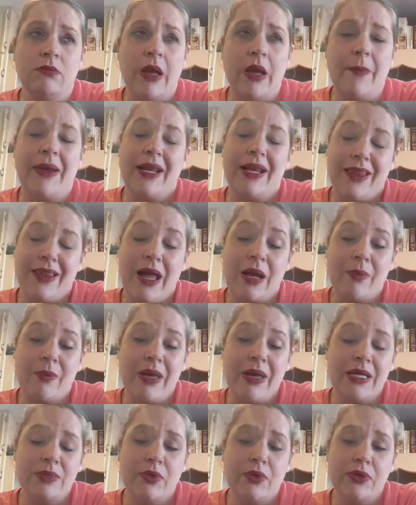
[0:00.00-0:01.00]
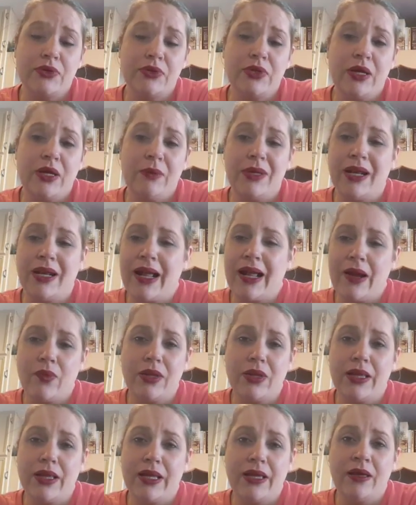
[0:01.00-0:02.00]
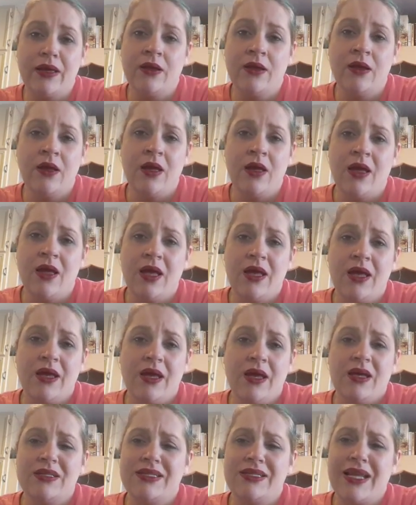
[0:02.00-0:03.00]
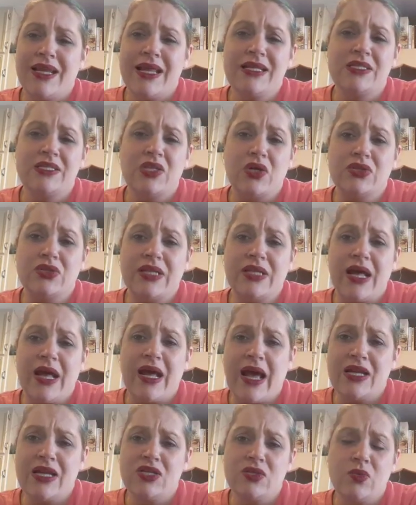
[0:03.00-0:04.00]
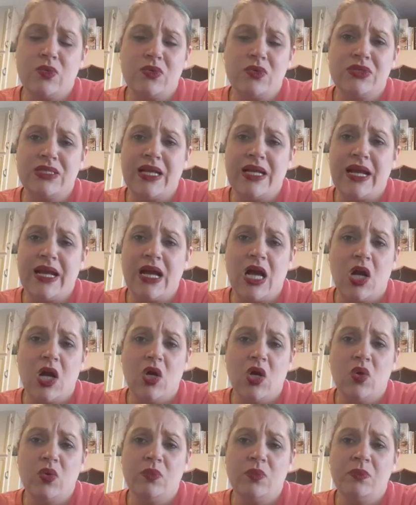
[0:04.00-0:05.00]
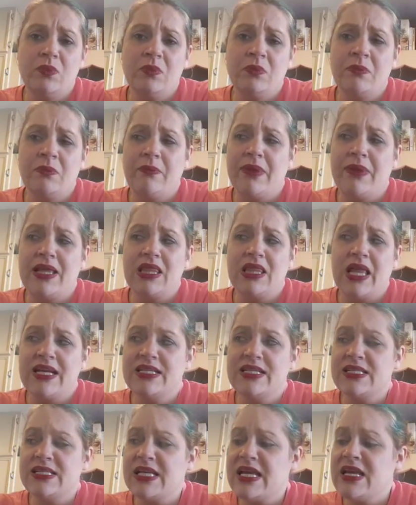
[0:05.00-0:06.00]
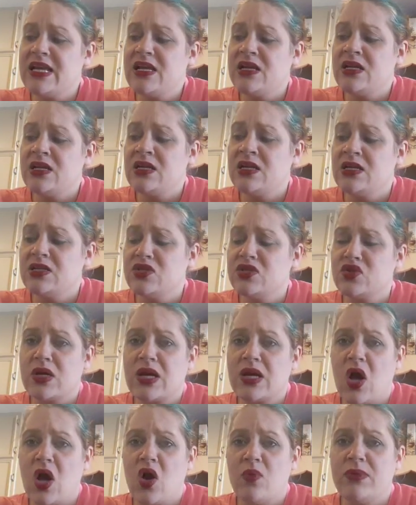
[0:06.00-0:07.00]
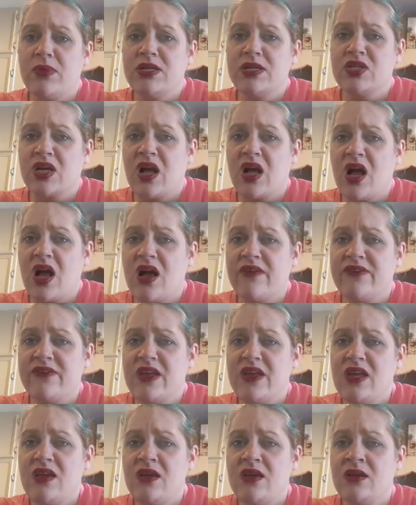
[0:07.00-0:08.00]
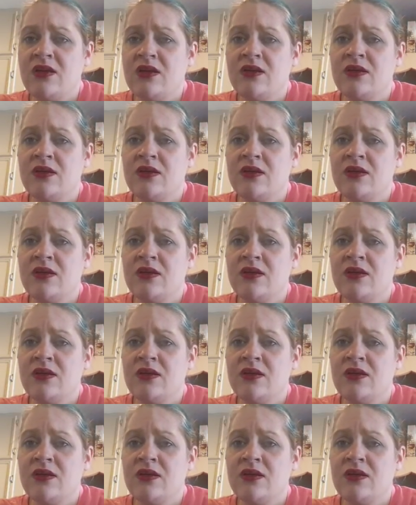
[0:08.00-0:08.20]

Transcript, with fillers: I mean, I like Bass Pro Shop, but I really. Today's Thursday. I just wanna stay at home, be lazy, drink a whole bunch of coffee,